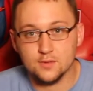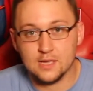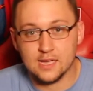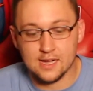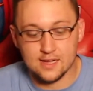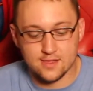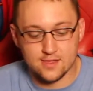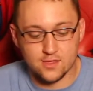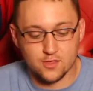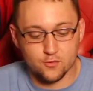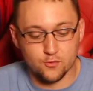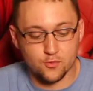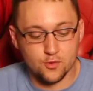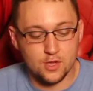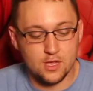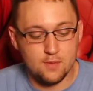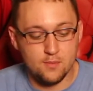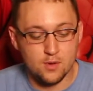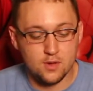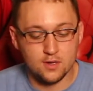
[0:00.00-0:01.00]
we got
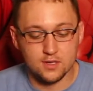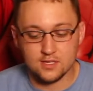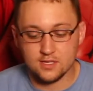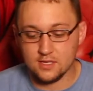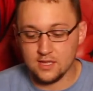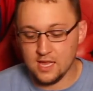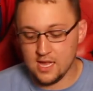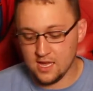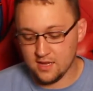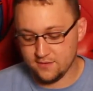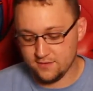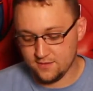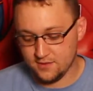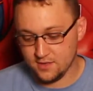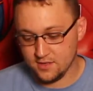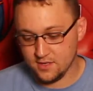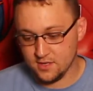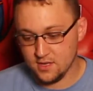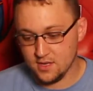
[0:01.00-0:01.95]
3 books left